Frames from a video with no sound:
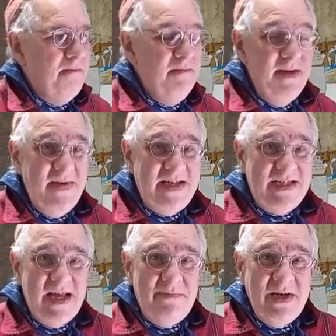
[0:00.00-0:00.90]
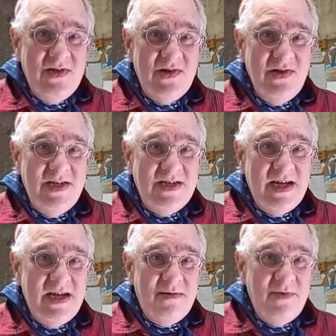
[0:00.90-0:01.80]
Maybe stepping down the
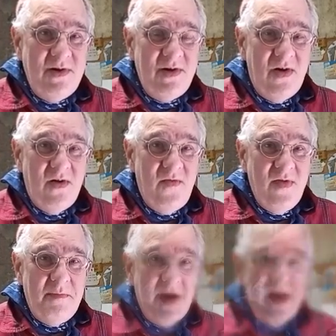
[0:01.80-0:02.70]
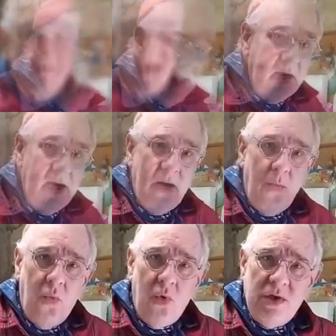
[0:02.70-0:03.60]
diameter of the piping
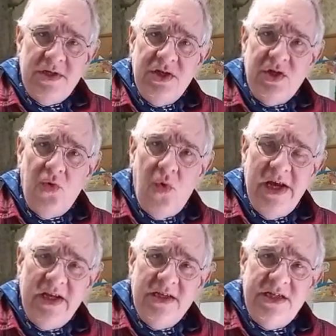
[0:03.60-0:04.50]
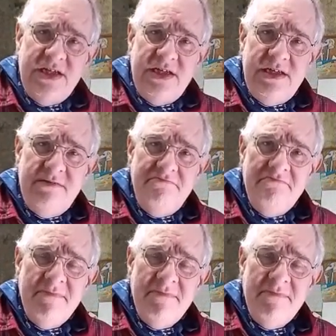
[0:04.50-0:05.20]
wasn't quite as